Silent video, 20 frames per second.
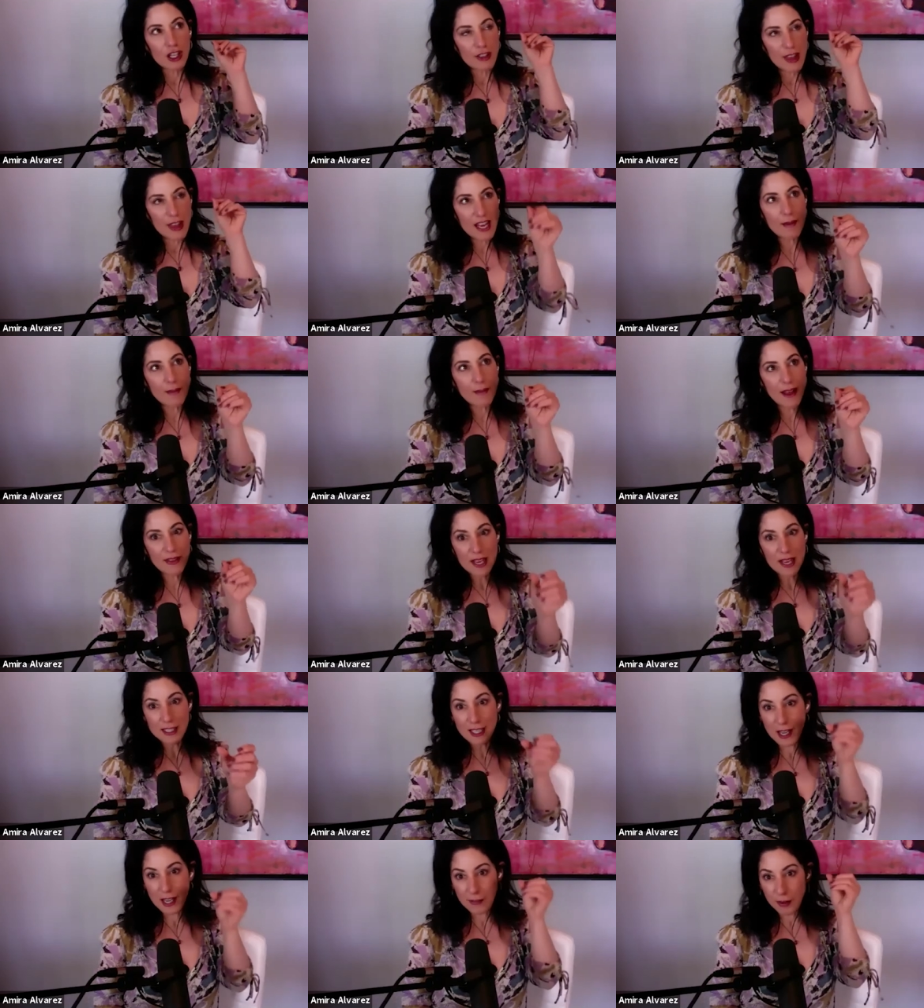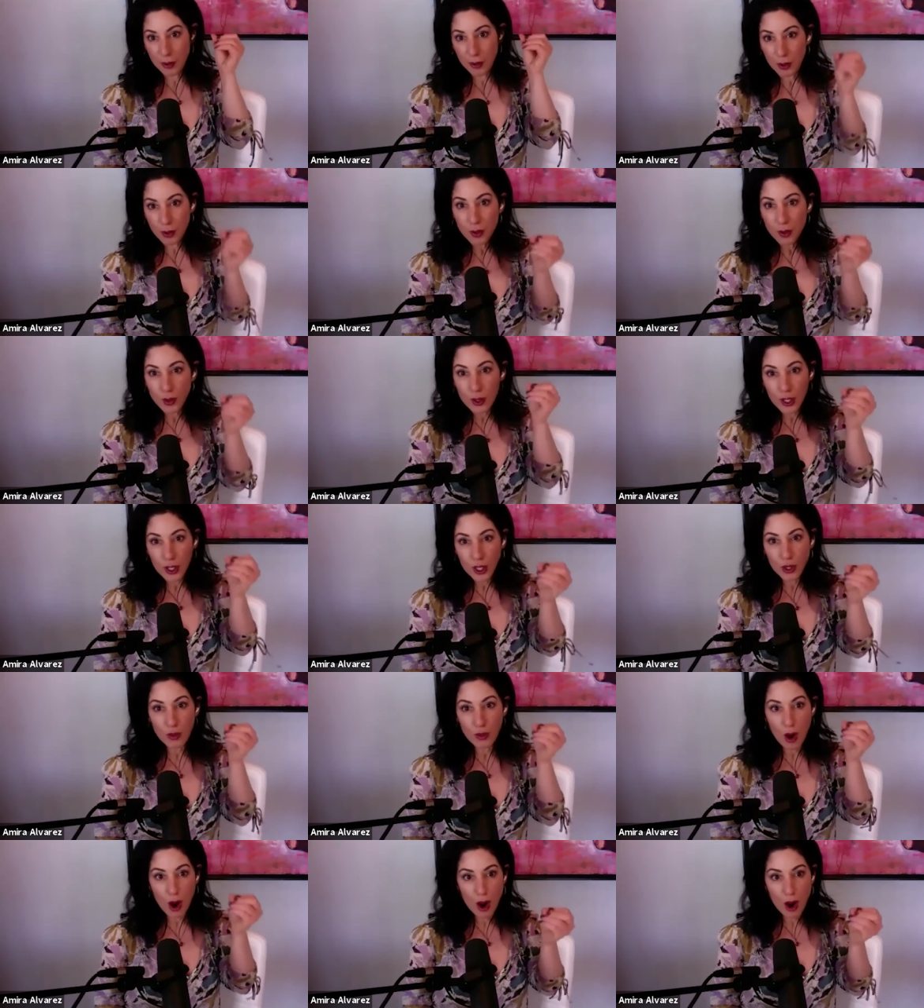think about this. If who
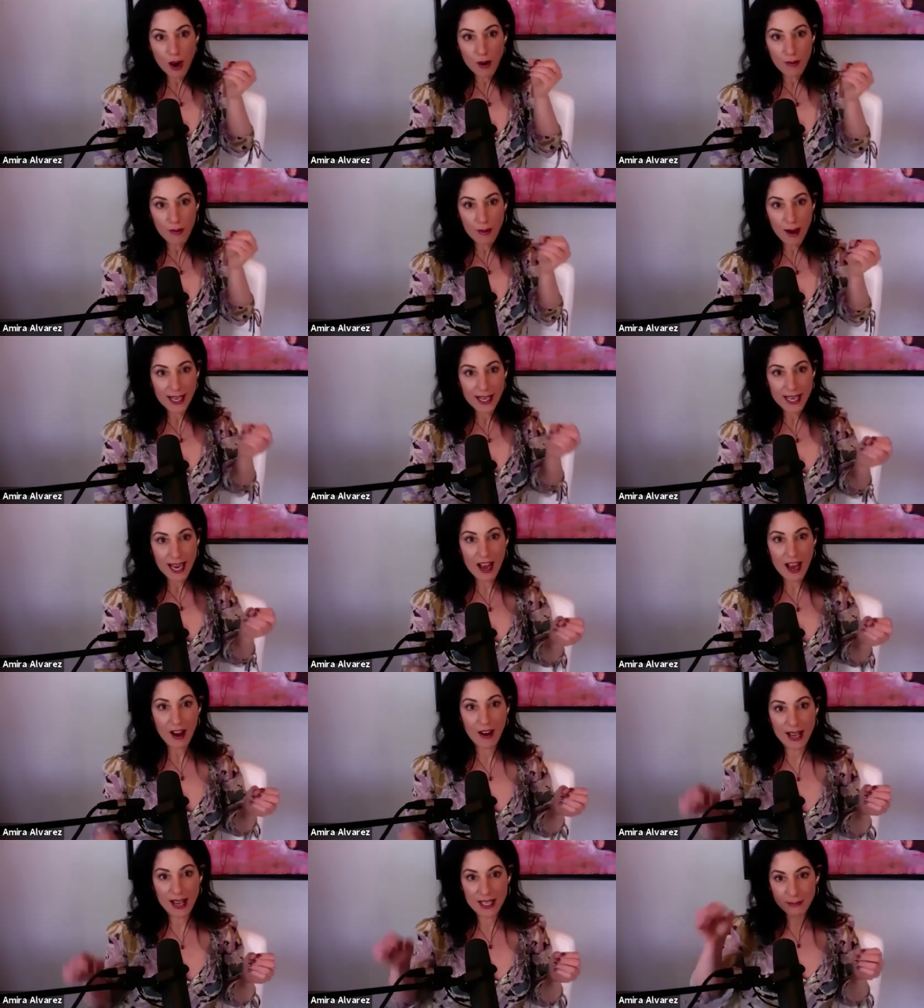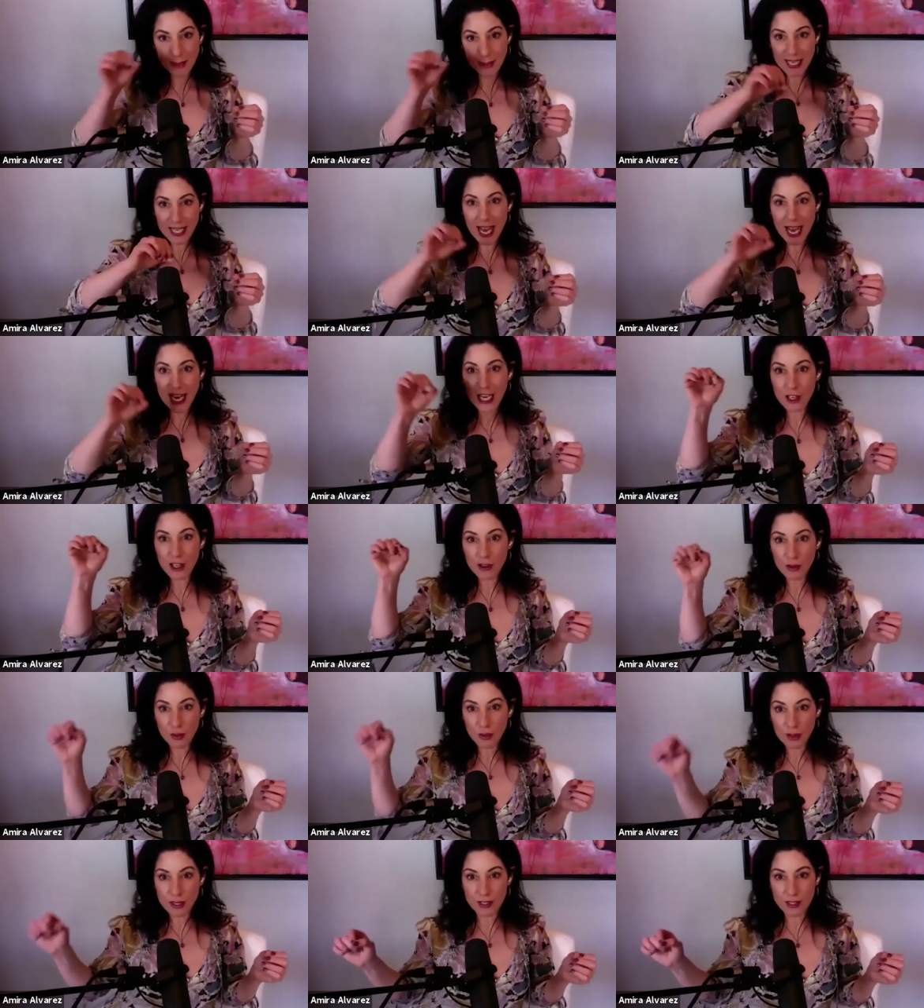you are right now has been getting you
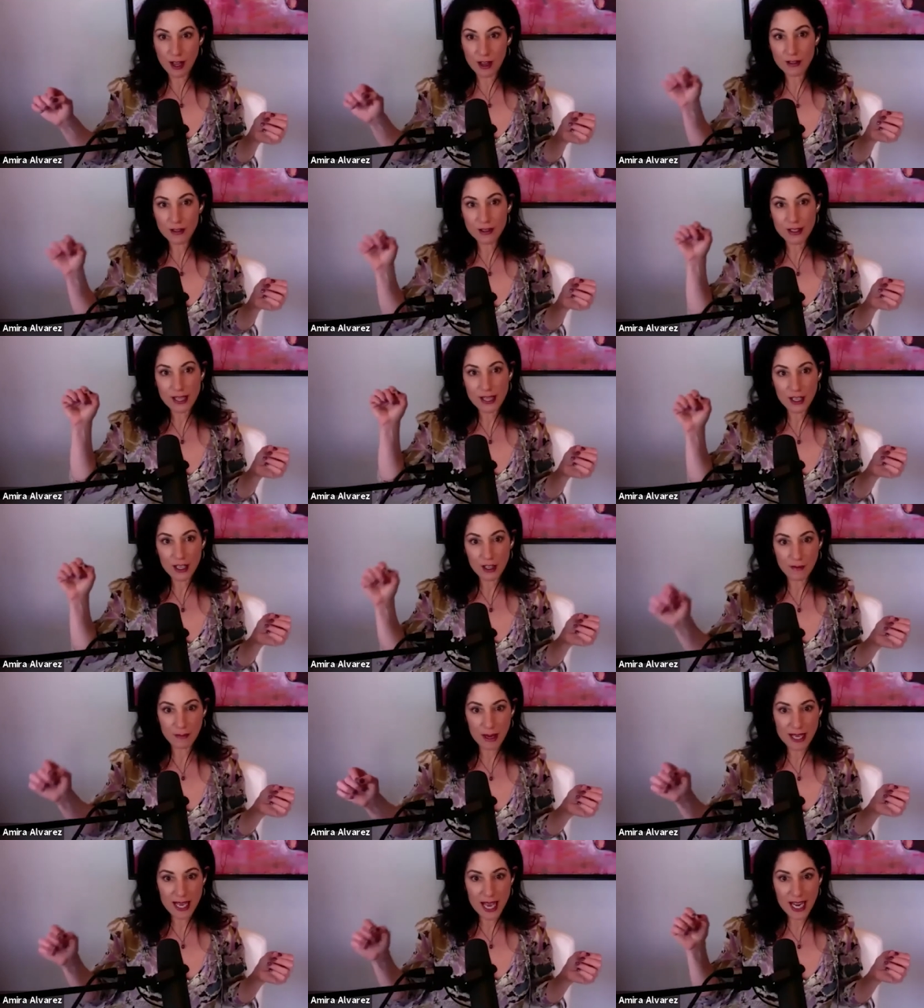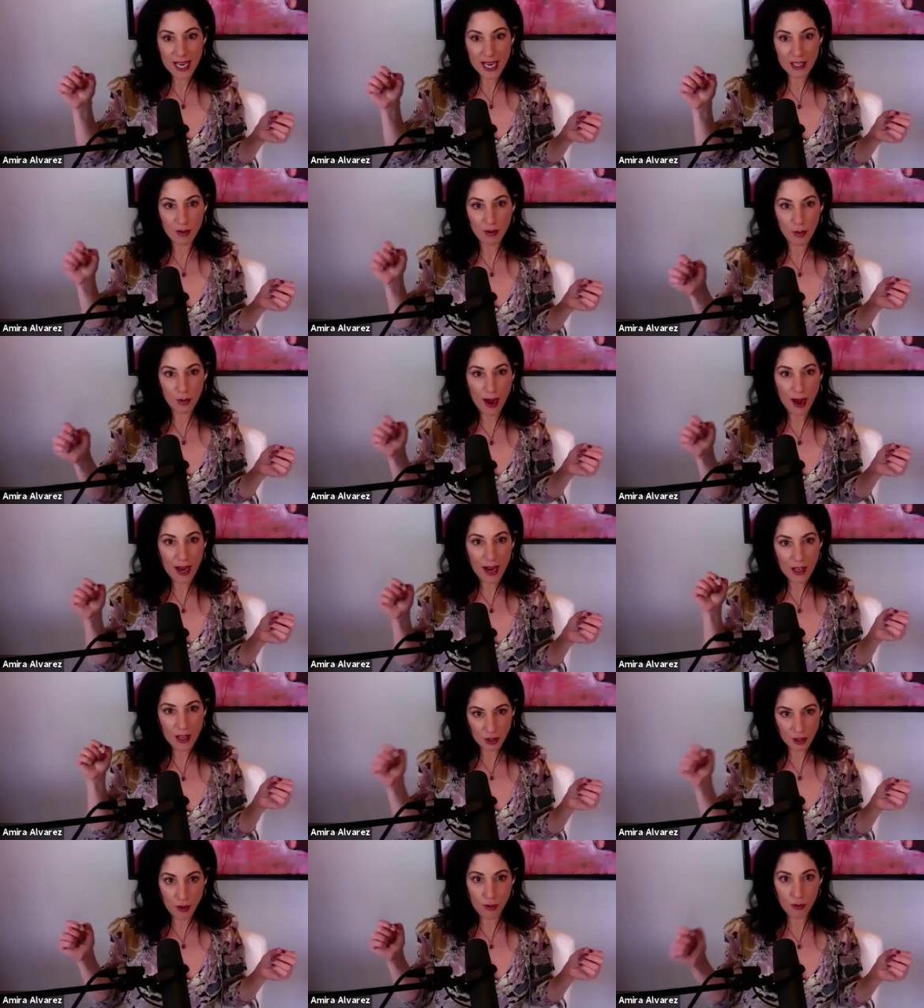the results that you've been getting right
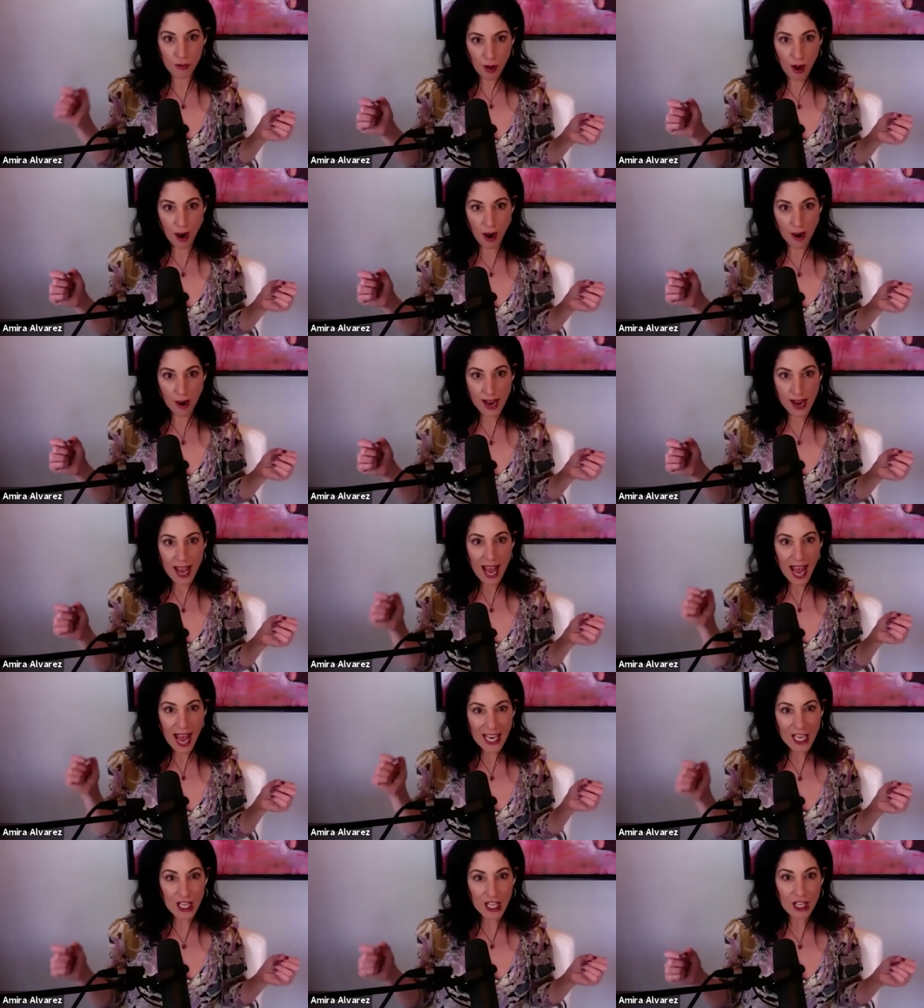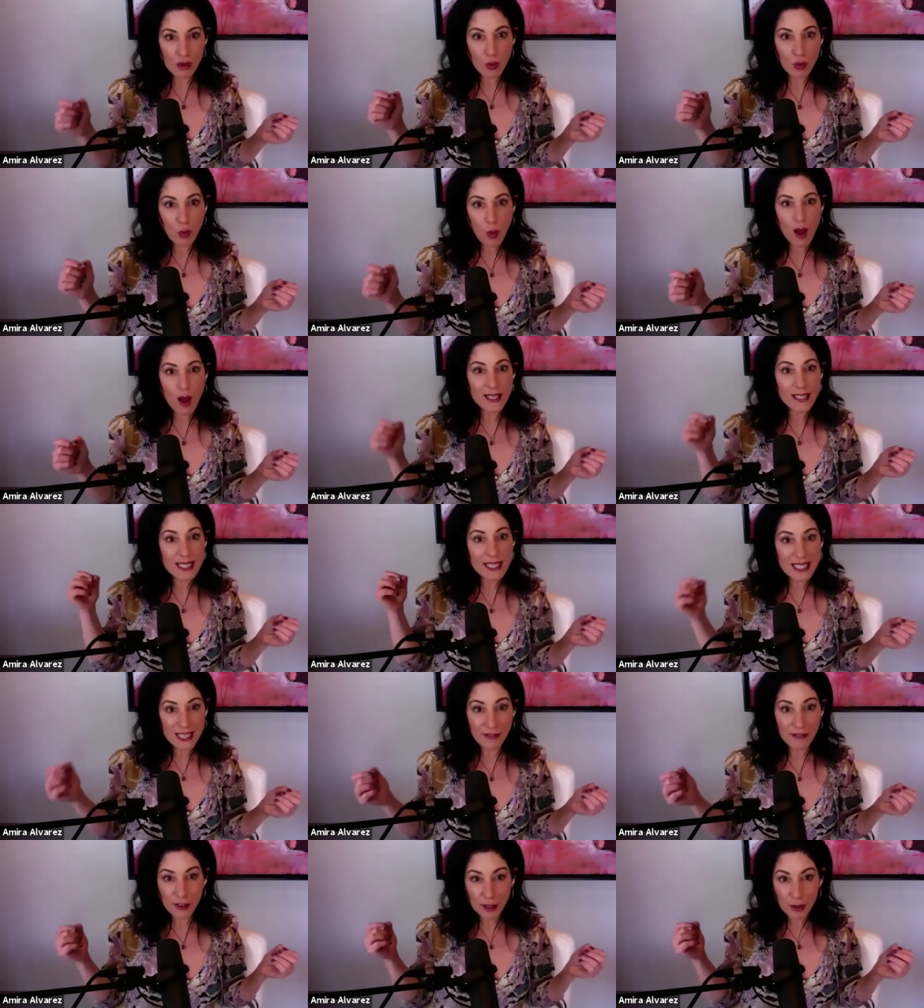so far, and you want
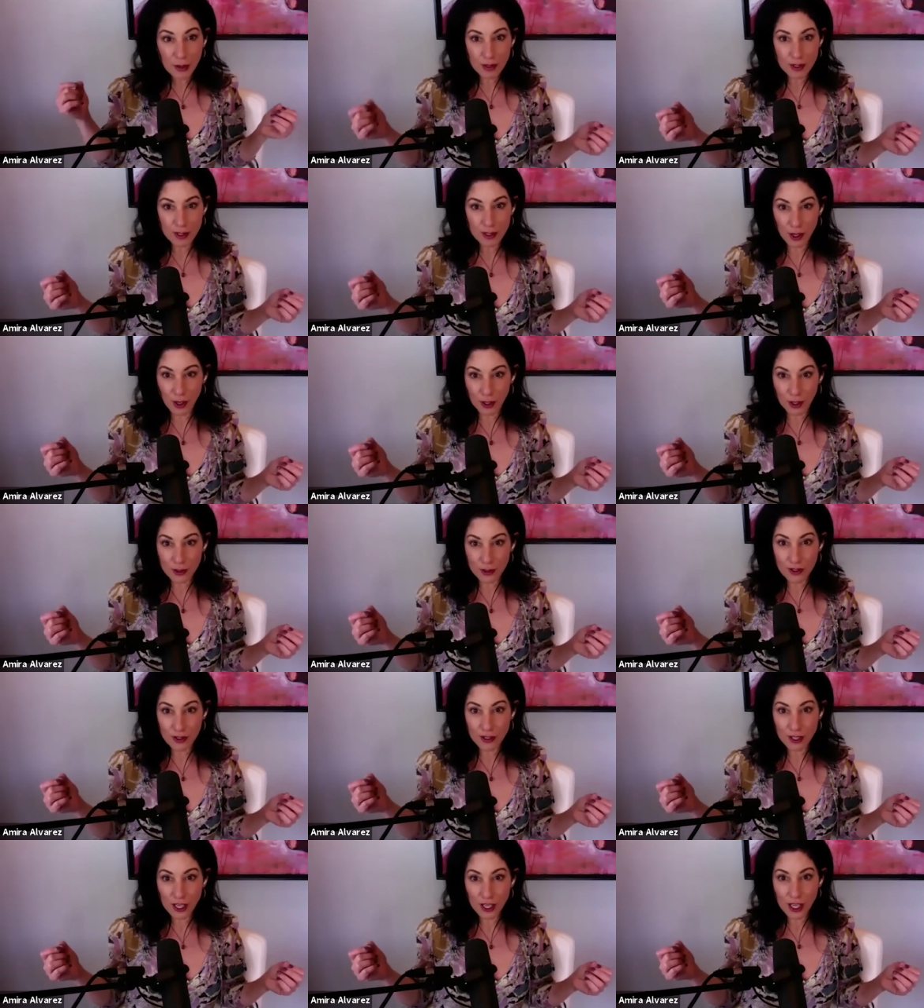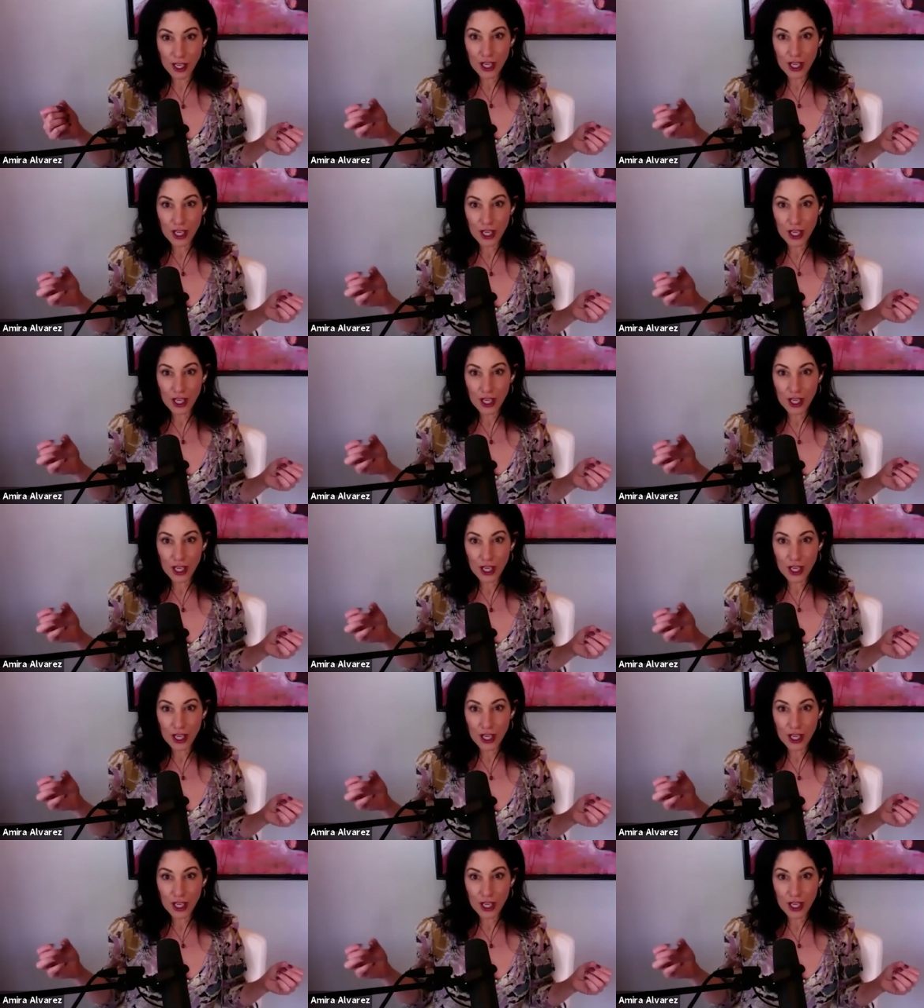different results,